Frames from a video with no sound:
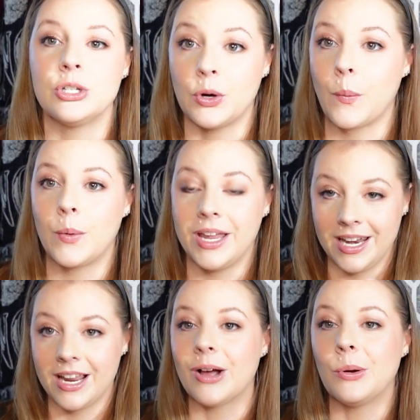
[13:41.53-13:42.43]
You're
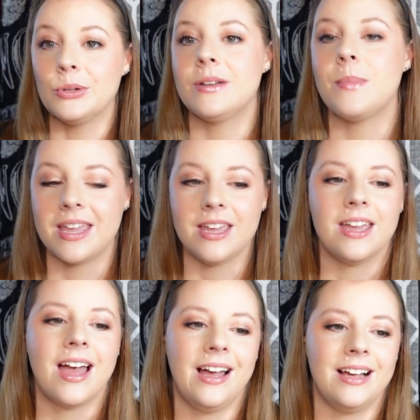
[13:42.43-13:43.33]
getting a Golden
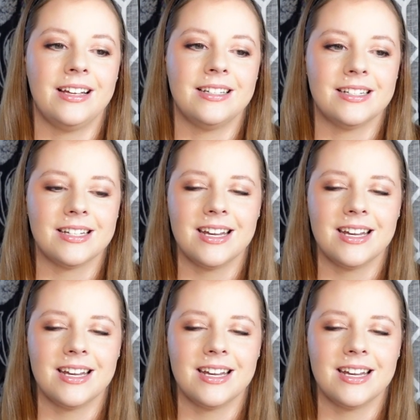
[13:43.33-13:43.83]
Mickey, and